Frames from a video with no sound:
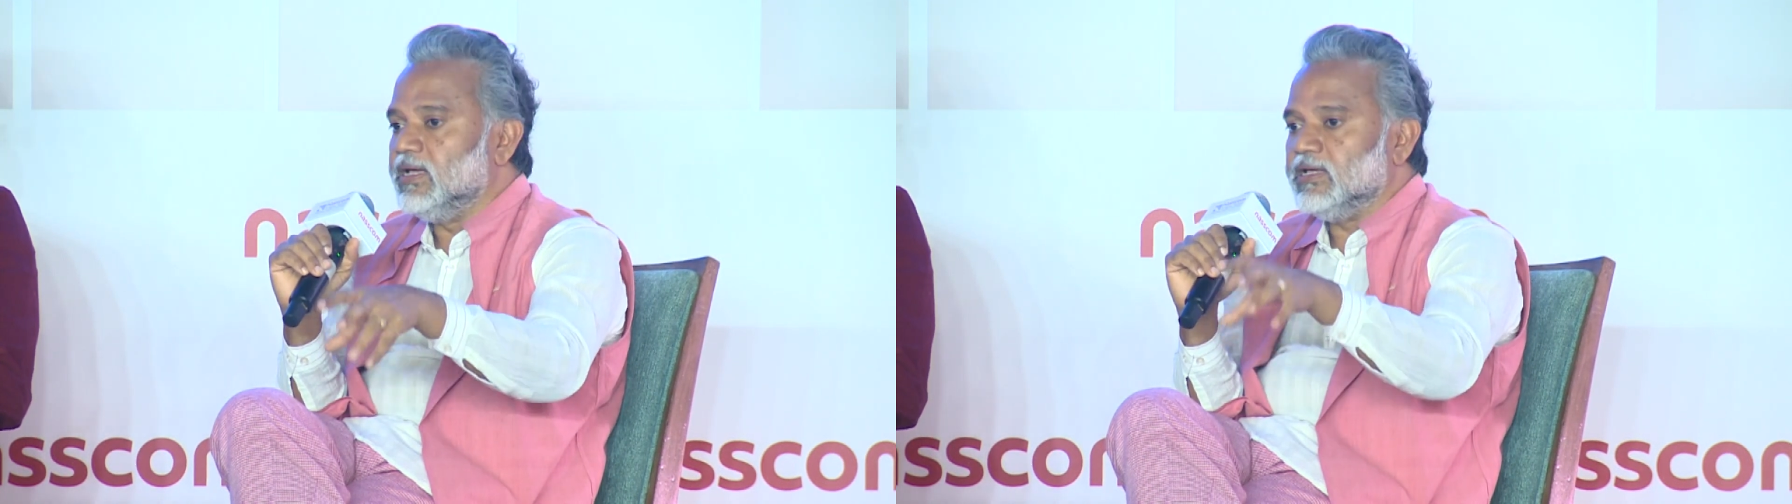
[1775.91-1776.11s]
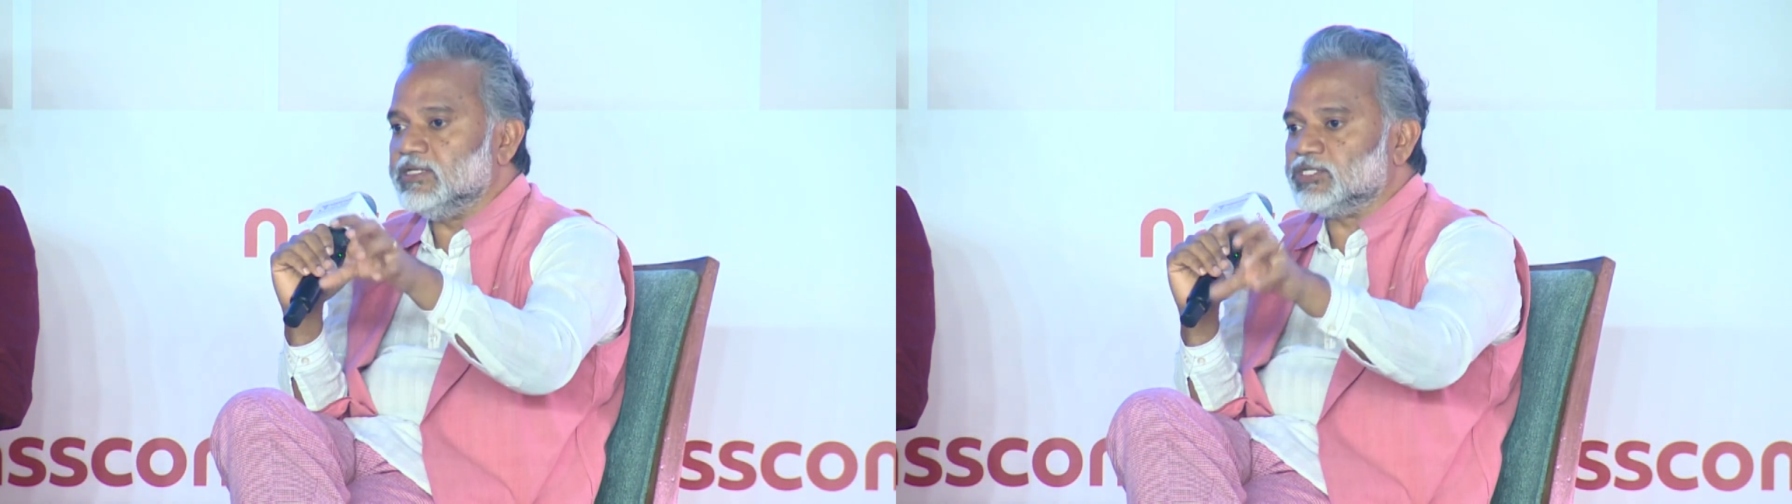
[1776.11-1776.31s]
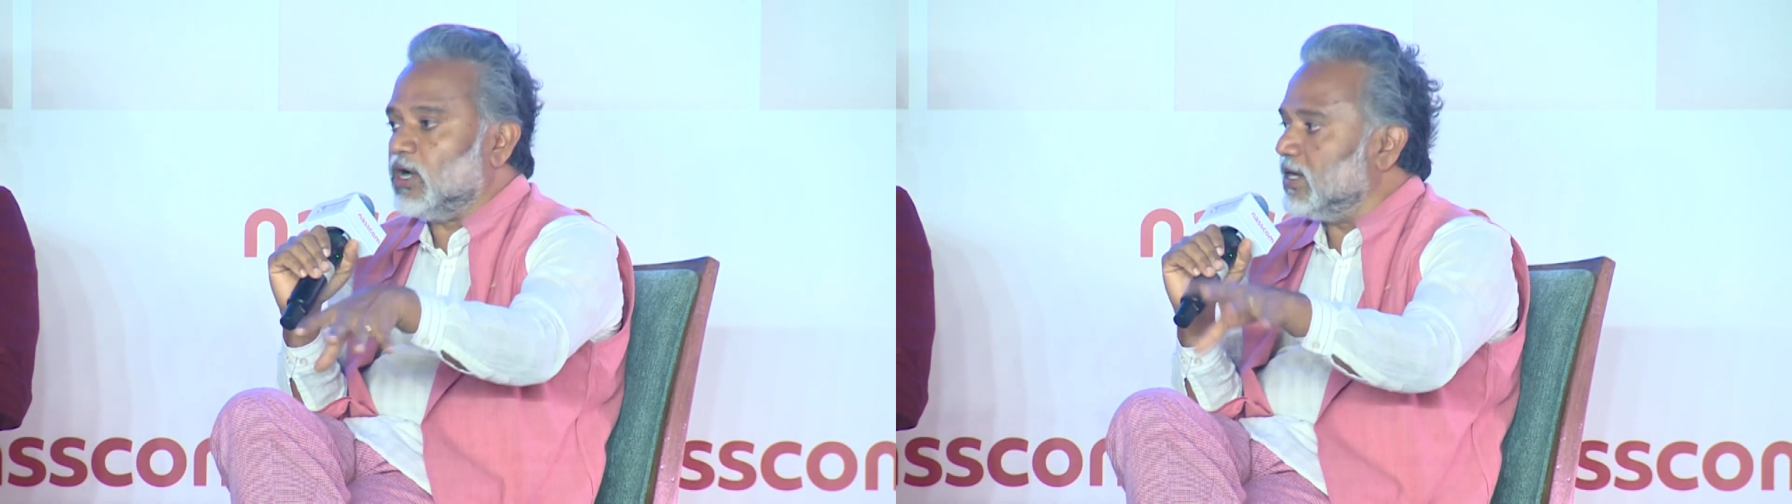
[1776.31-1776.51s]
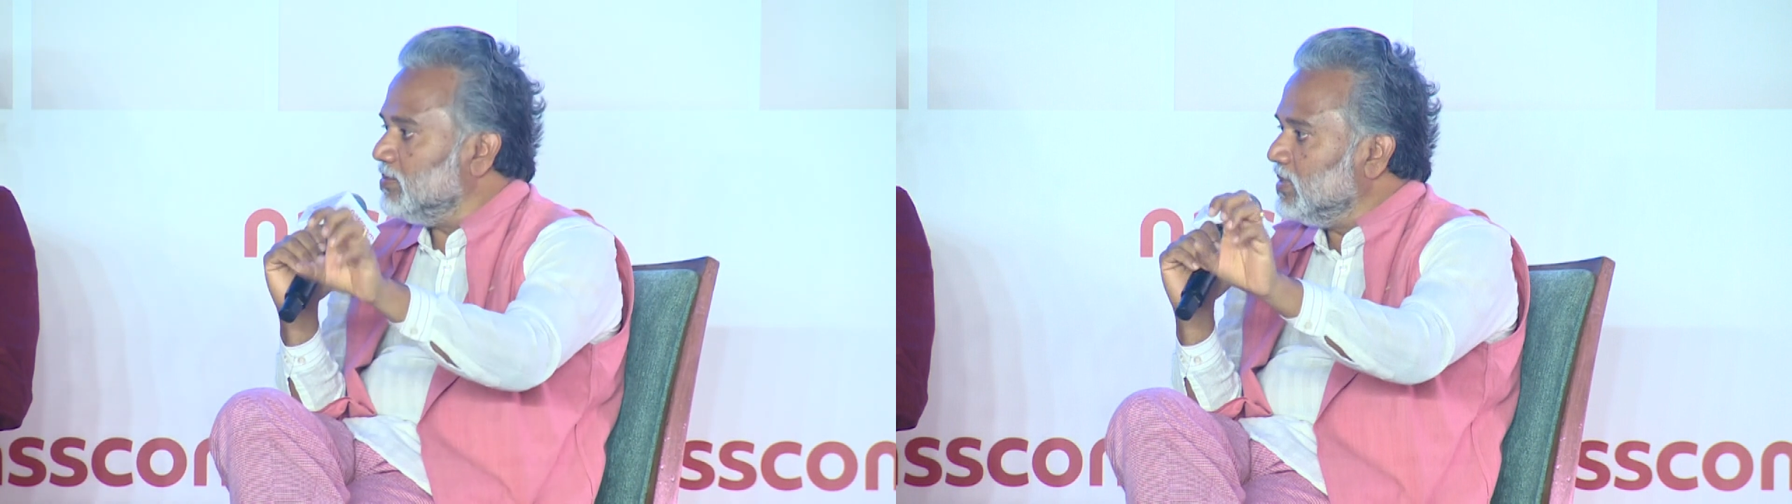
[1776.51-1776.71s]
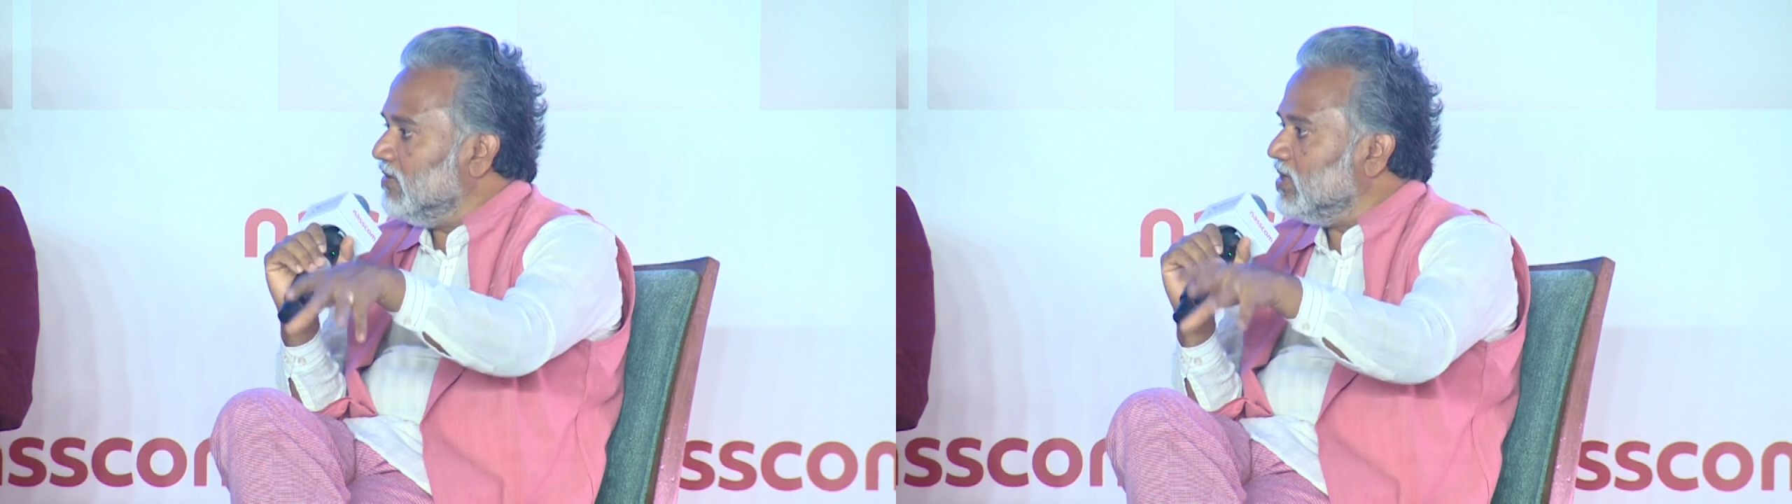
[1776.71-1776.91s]
The
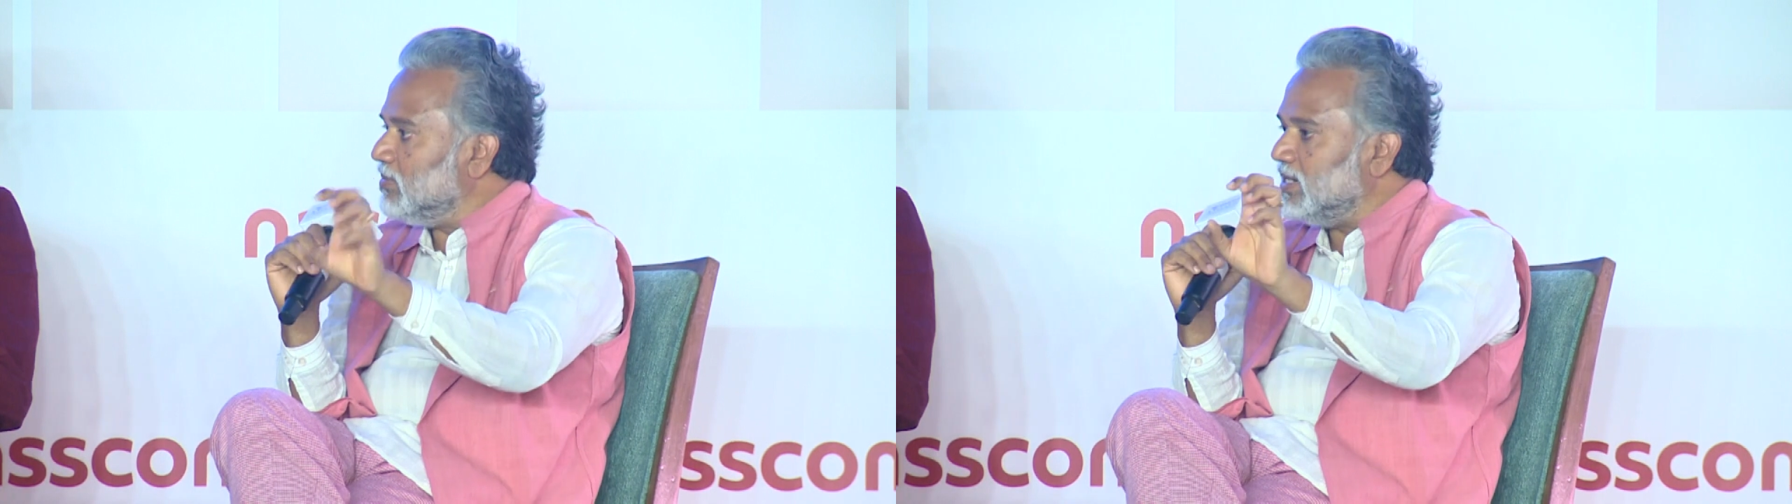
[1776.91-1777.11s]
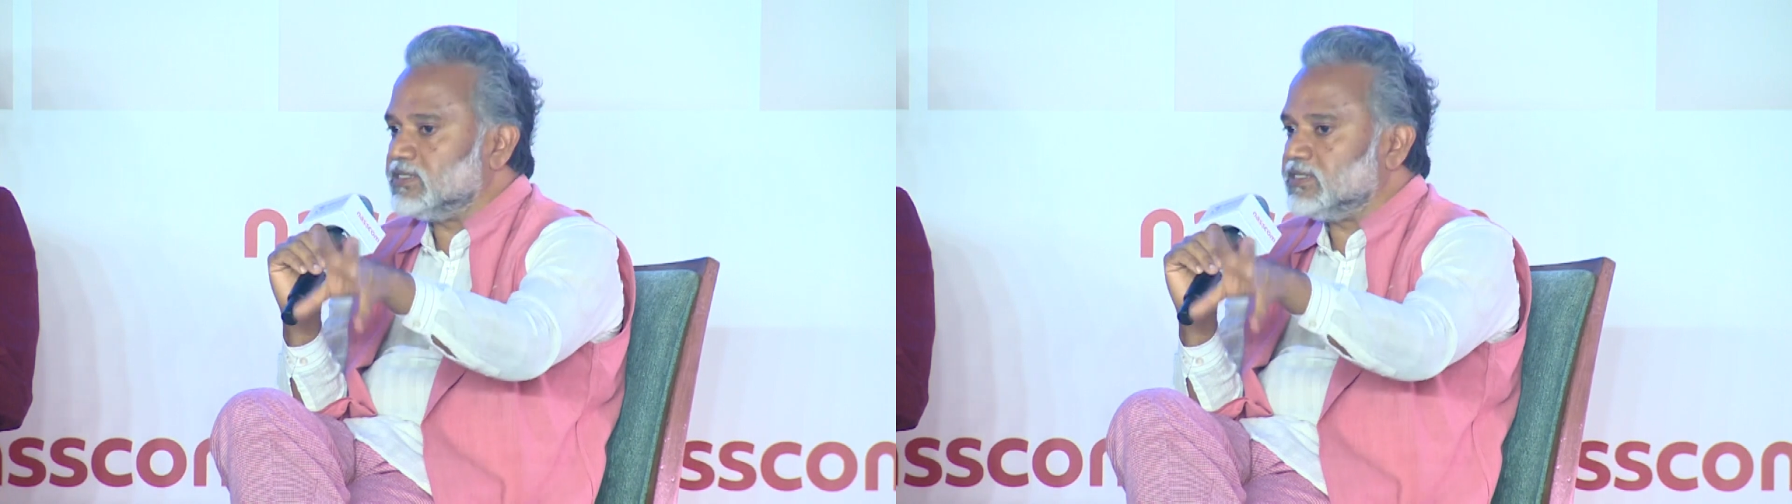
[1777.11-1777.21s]
startup, government,